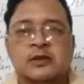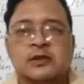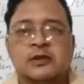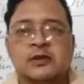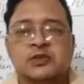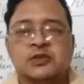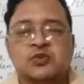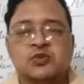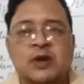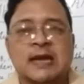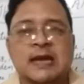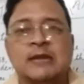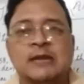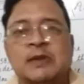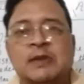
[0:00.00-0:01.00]
So
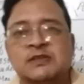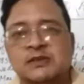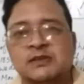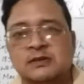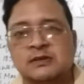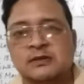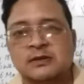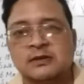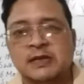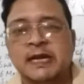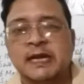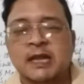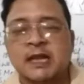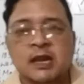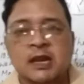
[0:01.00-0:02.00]
ironmaster
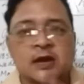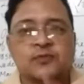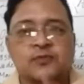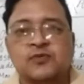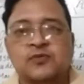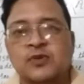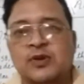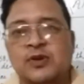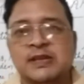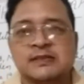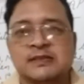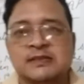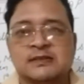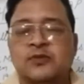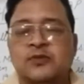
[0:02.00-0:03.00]
had a laugh on
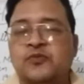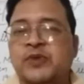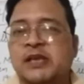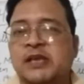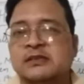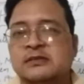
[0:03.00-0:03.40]
his face.